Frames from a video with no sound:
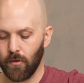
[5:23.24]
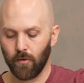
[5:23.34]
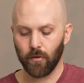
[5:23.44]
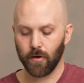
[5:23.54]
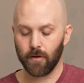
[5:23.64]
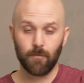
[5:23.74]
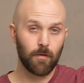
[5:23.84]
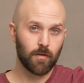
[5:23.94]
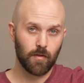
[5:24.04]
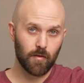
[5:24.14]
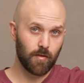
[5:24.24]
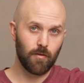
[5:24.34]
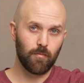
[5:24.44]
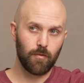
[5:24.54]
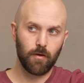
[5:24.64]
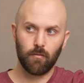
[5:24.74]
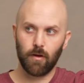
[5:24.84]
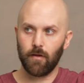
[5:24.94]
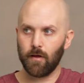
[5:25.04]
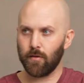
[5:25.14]
or if this is simply a
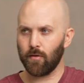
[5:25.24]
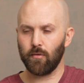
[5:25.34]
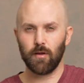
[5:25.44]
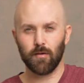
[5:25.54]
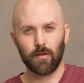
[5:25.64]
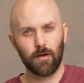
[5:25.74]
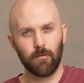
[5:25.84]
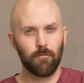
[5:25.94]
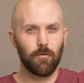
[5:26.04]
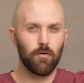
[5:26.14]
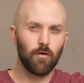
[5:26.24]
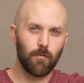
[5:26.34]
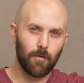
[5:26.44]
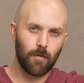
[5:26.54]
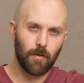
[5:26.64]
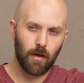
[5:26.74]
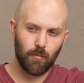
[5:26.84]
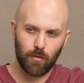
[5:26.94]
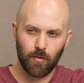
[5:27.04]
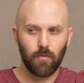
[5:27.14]
way that Sony is kind of nerfing the
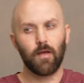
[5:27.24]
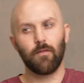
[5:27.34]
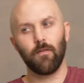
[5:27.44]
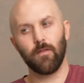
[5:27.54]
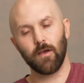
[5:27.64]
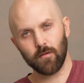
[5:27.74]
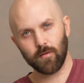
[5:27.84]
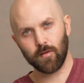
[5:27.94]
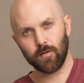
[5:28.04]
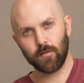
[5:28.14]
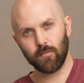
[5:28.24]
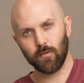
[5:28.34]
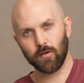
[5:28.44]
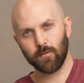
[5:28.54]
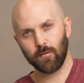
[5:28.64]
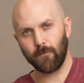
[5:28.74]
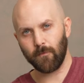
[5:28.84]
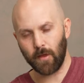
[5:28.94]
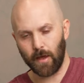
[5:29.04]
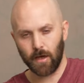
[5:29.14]
camera so that their system works with
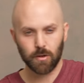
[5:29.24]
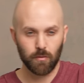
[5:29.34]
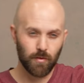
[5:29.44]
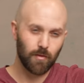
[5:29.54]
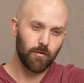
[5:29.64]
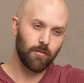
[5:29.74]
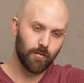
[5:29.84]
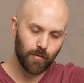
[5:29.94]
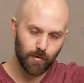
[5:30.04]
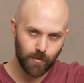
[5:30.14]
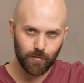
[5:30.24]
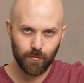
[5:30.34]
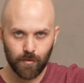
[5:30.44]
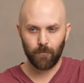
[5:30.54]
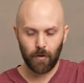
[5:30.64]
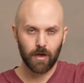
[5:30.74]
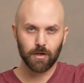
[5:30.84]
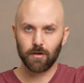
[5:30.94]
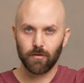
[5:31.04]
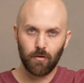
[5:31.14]
flash, or certain systems,
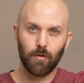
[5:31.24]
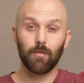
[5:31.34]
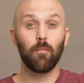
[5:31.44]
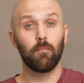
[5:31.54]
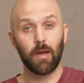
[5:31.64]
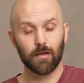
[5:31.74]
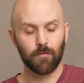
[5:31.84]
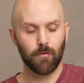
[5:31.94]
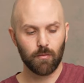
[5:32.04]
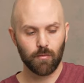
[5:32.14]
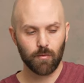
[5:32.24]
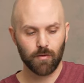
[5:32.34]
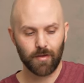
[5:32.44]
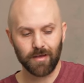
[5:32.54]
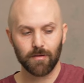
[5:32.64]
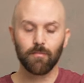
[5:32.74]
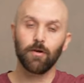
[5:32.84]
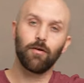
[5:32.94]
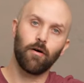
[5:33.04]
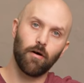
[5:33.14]
flash can go at the max frames per second,
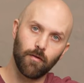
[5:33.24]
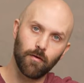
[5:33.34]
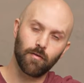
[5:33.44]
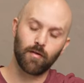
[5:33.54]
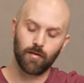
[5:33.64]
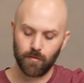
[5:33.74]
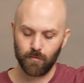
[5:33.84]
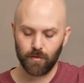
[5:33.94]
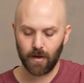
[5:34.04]
but other systems